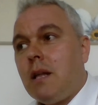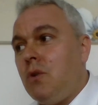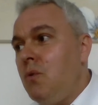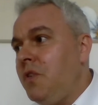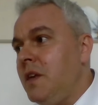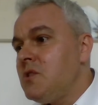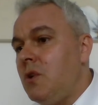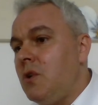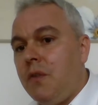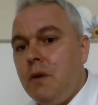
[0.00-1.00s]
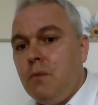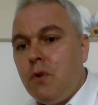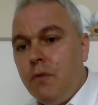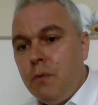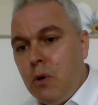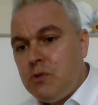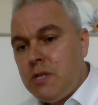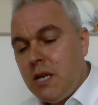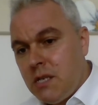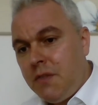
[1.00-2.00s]
I don't think so. I think we covered most
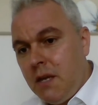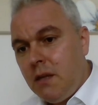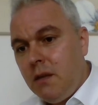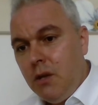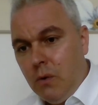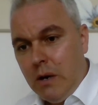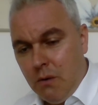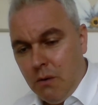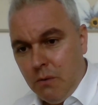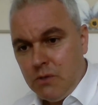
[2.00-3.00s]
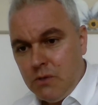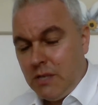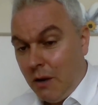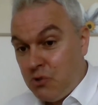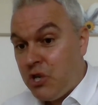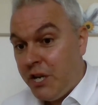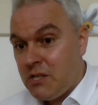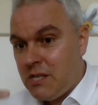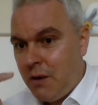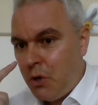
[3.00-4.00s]
things. I think, you know, I was going to
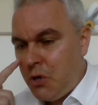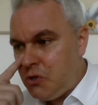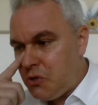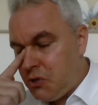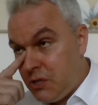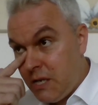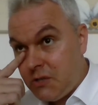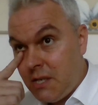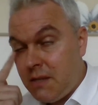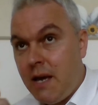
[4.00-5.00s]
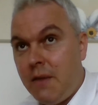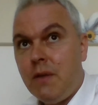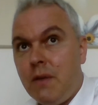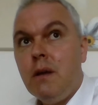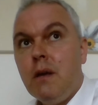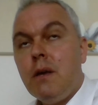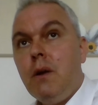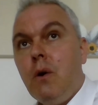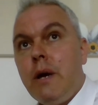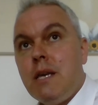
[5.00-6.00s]
say what you just suggested there, that, you
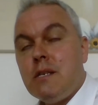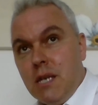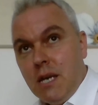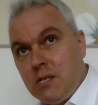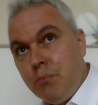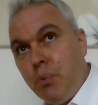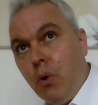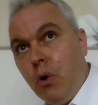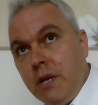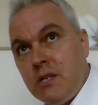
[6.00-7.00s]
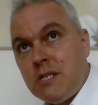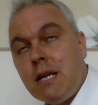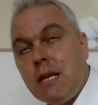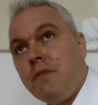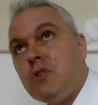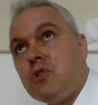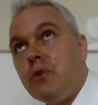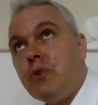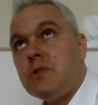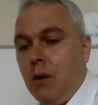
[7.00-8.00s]
know, it's important that you take life
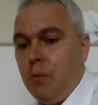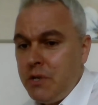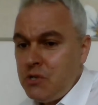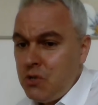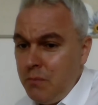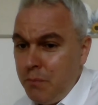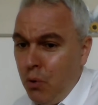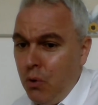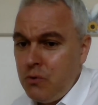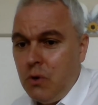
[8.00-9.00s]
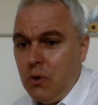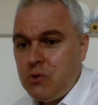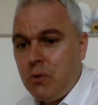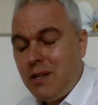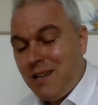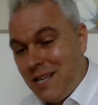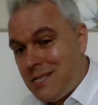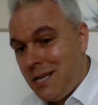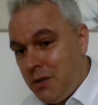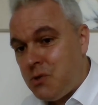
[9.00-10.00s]
insurance out, but it's important to also
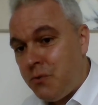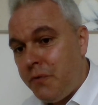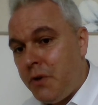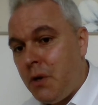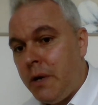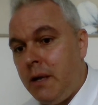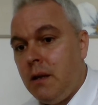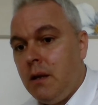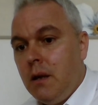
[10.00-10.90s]
continue to review it.